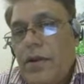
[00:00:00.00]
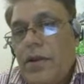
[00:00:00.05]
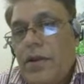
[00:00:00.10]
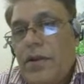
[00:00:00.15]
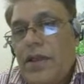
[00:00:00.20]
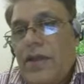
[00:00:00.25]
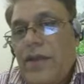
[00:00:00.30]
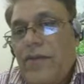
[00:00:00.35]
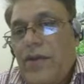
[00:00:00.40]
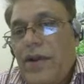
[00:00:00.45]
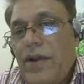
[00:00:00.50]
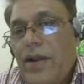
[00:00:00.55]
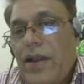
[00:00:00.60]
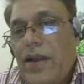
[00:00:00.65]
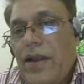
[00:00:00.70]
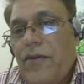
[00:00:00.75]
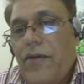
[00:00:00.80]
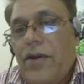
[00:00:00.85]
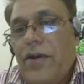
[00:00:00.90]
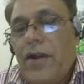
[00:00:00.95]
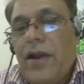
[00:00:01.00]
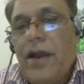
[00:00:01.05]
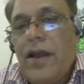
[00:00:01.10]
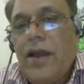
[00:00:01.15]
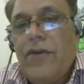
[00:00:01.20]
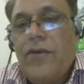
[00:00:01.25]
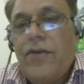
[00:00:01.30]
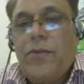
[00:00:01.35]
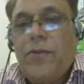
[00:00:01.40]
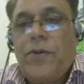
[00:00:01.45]
They will never
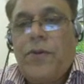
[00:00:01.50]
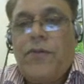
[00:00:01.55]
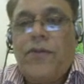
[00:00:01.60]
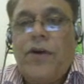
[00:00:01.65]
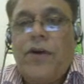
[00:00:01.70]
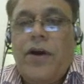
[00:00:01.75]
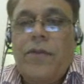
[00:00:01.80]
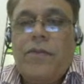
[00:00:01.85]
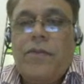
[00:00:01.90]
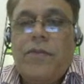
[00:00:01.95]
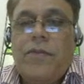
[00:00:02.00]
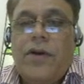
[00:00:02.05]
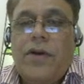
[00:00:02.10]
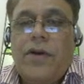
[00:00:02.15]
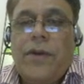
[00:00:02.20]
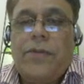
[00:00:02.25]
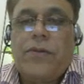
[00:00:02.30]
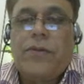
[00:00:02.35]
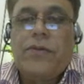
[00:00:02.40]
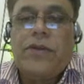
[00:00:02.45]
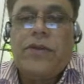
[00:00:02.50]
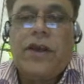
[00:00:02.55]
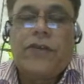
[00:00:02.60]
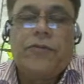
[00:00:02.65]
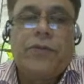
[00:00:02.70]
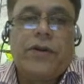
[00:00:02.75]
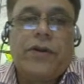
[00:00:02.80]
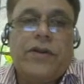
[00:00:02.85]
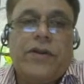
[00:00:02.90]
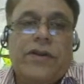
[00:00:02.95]
ever perform up to the
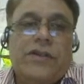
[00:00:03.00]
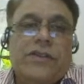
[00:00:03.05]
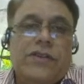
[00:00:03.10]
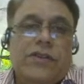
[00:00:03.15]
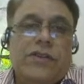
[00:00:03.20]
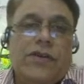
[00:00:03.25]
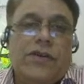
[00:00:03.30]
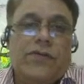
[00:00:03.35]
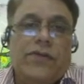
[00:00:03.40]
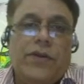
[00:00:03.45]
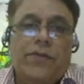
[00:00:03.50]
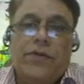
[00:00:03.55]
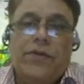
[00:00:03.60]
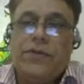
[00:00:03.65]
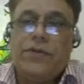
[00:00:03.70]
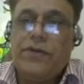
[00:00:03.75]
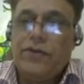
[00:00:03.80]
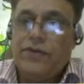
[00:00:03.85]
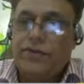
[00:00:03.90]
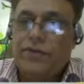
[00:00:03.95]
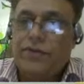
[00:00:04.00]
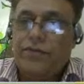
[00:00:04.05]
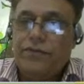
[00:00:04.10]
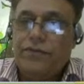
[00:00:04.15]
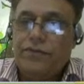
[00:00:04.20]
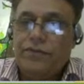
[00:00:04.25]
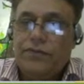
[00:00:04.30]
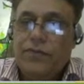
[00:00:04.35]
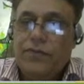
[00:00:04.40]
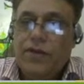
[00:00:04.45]
expectation of the business.
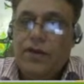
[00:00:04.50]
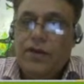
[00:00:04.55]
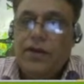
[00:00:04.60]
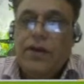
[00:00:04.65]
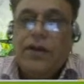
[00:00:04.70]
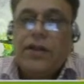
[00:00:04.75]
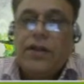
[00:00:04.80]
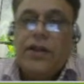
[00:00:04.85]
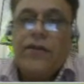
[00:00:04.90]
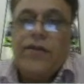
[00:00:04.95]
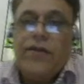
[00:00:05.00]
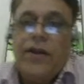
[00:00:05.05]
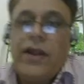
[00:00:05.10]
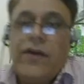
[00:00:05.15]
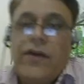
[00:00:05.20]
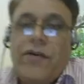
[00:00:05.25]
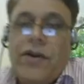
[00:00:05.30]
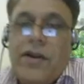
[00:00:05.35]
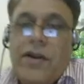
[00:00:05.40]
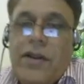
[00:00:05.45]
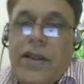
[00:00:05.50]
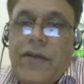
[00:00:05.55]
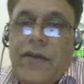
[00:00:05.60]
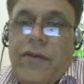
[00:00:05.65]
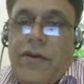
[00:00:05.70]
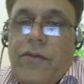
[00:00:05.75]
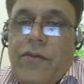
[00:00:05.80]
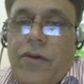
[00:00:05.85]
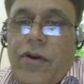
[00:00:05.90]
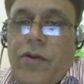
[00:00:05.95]
They
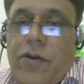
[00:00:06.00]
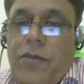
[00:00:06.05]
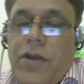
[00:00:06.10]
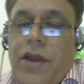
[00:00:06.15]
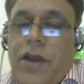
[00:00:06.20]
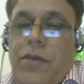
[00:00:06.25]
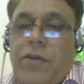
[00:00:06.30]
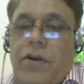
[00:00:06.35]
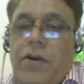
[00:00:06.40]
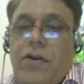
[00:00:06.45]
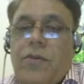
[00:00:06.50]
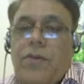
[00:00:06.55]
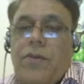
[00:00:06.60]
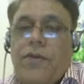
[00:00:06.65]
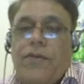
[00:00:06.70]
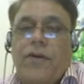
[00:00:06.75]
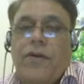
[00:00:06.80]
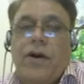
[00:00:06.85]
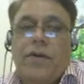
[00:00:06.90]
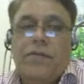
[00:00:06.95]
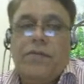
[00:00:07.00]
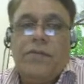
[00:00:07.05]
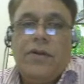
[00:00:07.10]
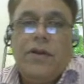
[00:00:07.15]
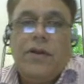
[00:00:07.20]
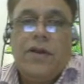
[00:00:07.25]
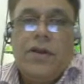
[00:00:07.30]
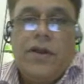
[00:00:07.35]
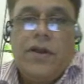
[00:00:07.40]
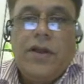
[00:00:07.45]
won't be able to perform
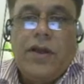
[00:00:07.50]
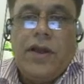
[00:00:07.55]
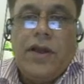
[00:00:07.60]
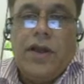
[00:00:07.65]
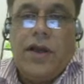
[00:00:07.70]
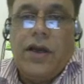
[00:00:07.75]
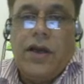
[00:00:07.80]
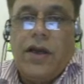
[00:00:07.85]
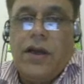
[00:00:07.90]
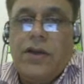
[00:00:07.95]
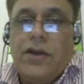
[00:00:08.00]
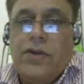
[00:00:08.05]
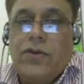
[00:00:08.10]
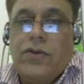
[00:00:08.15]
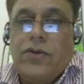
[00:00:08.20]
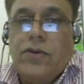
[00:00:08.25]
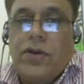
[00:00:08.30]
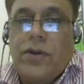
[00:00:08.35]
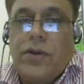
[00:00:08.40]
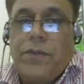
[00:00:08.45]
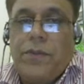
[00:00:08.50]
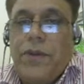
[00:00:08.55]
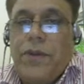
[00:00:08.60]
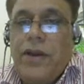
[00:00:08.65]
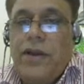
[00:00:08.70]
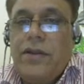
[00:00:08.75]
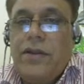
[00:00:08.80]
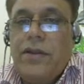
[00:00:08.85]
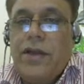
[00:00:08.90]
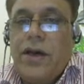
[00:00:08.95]
to
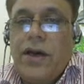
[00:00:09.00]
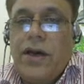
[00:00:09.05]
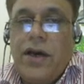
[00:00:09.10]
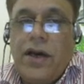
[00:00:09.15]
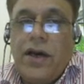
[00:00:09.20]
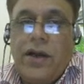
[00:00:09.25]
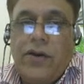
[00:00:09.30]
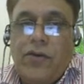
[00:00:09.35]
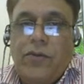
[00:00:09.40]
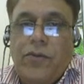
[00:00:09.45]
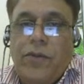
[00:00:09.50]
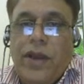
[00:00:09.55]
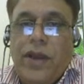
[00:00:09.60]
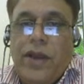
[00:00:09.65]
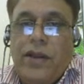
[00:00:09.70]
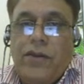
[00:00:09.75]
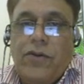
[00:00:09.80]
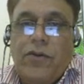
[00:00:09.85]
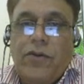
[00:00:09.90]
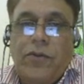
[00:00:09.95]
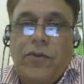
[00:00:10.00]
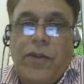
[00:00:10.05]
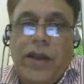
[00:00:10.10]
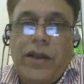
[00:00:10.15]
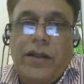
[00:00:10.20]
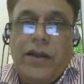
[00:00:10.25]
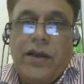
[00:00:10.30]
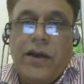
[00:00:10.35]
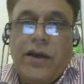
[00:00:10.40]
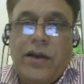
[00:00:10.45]
compete, to make
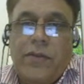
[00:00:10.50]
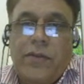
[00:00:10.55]
the